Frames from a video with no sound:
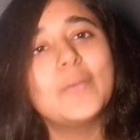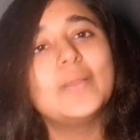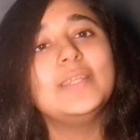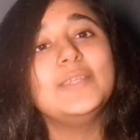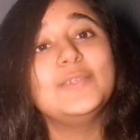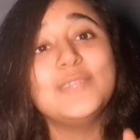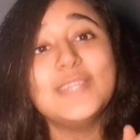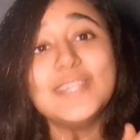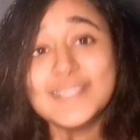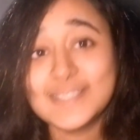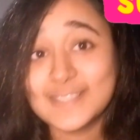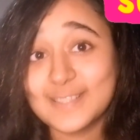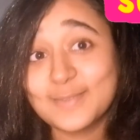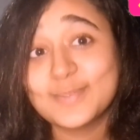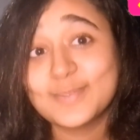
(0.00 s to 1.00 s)
and you need
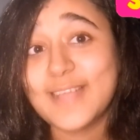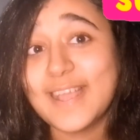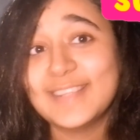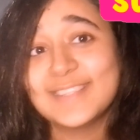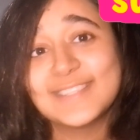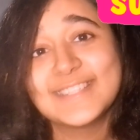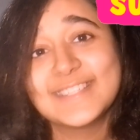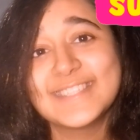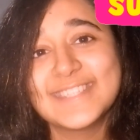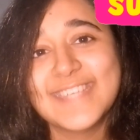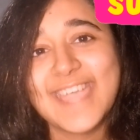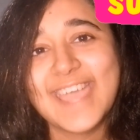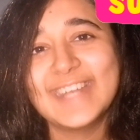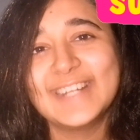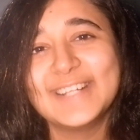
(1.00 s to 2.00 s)
to subscribe to this
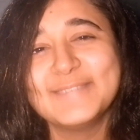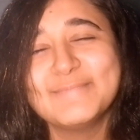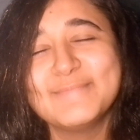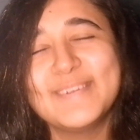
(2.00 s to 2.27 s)
channel.